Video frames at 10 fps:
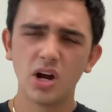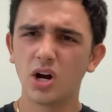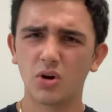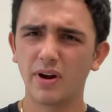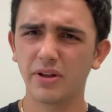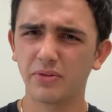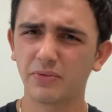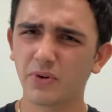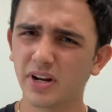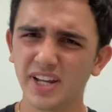or right on the
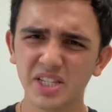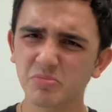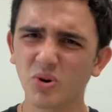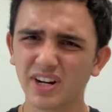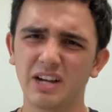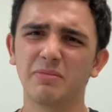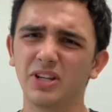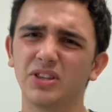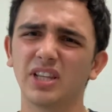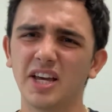front. It's more
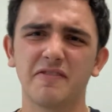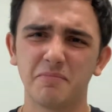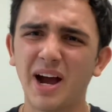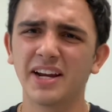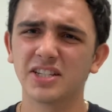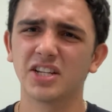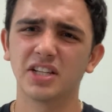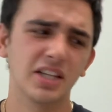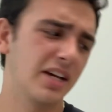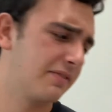commonly on the left. Mine is on
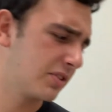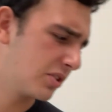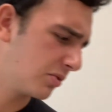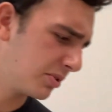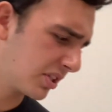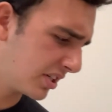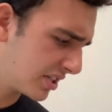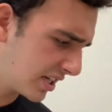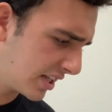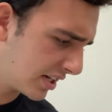the left, so I'm just going to
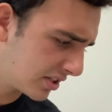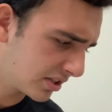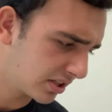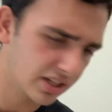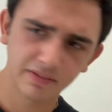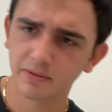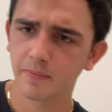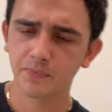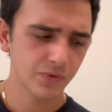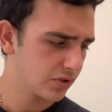say that it's on the left.
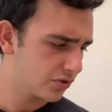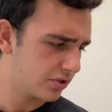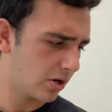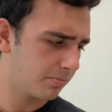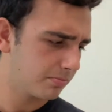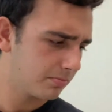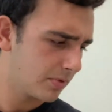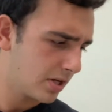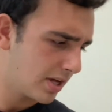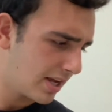So,
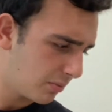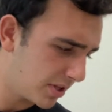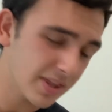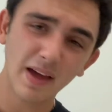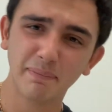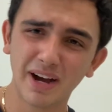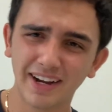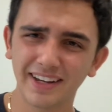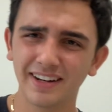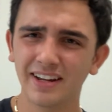within that
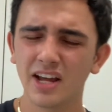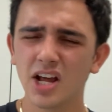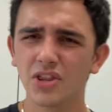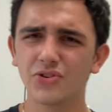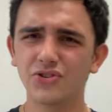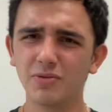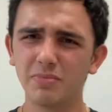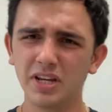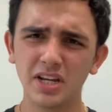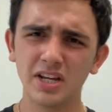pocket, there should
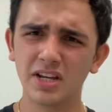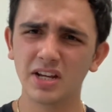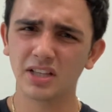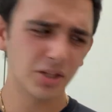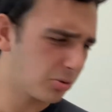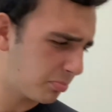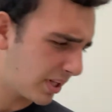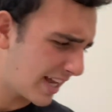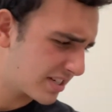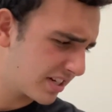be a little
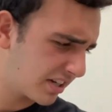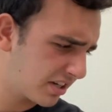plastic,